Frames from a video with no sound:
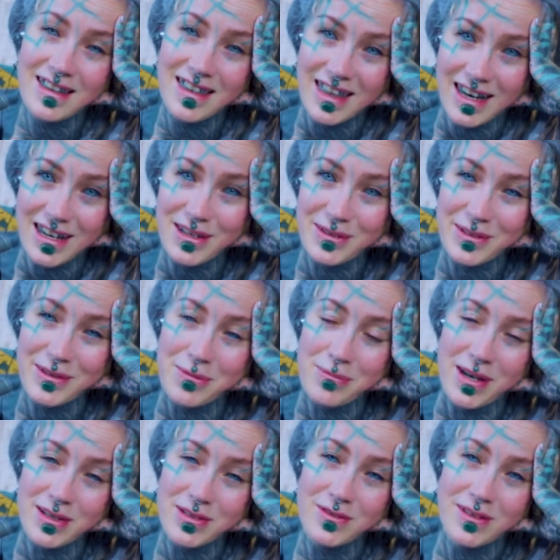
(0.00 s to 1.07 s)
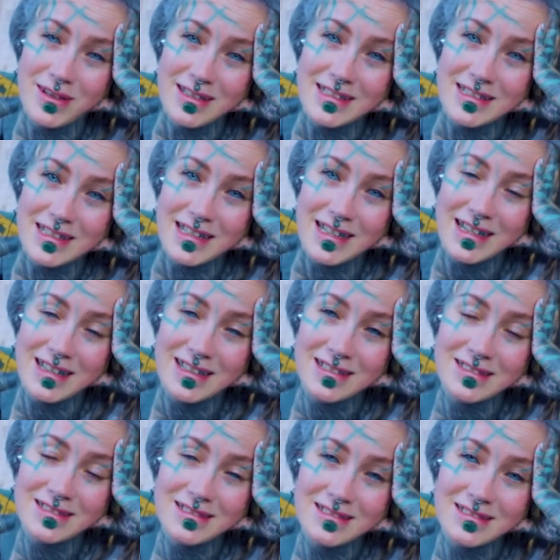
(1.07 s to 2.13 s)
Thank you so much for listening.
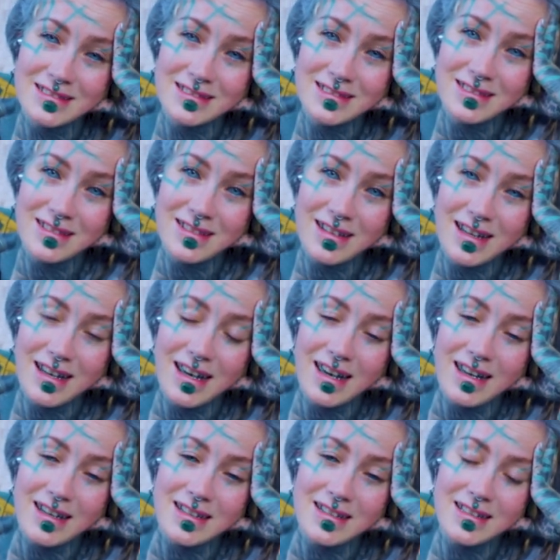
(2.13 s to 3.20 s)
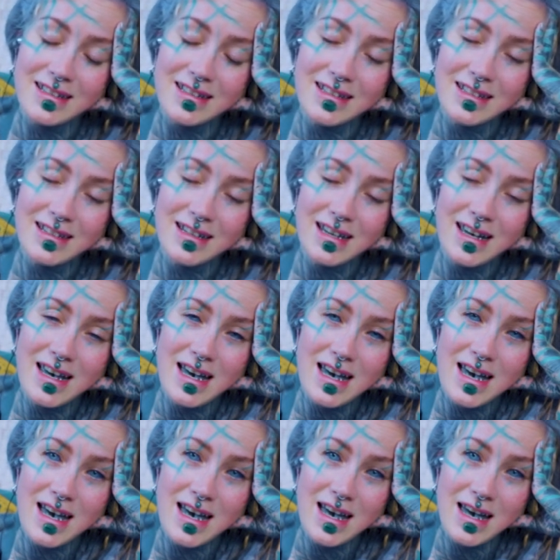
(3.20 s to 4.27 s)
And
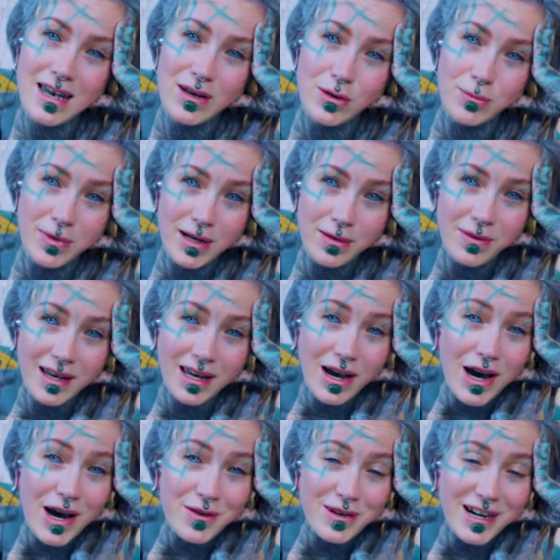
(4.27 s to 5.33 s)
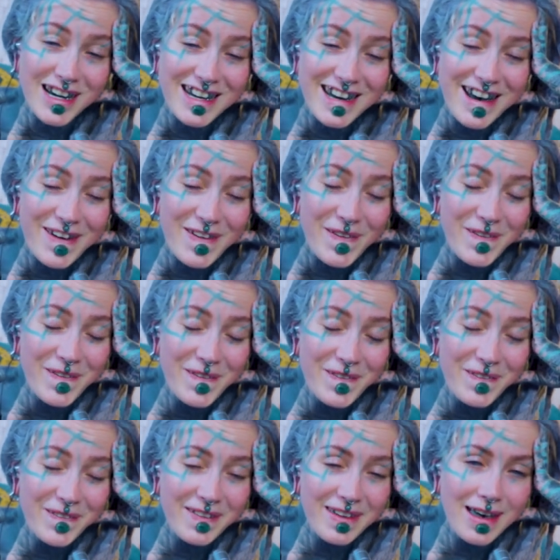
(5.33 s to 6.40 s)
no matter where you are right now,
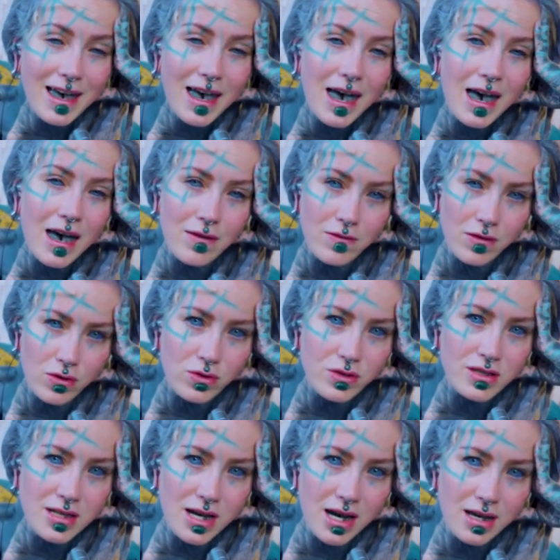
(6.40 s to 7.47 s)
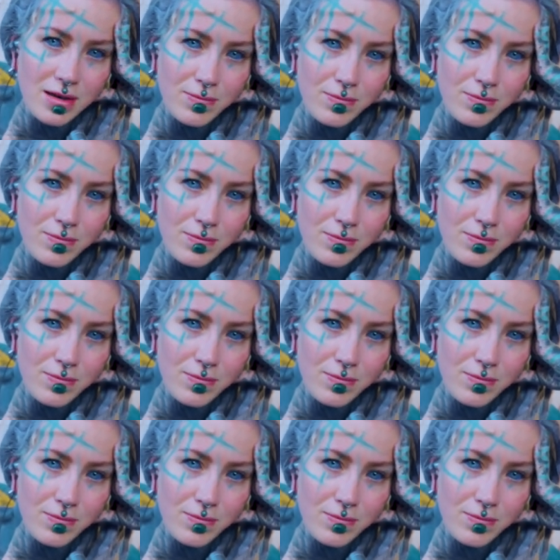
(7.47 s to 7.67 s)
have a good time.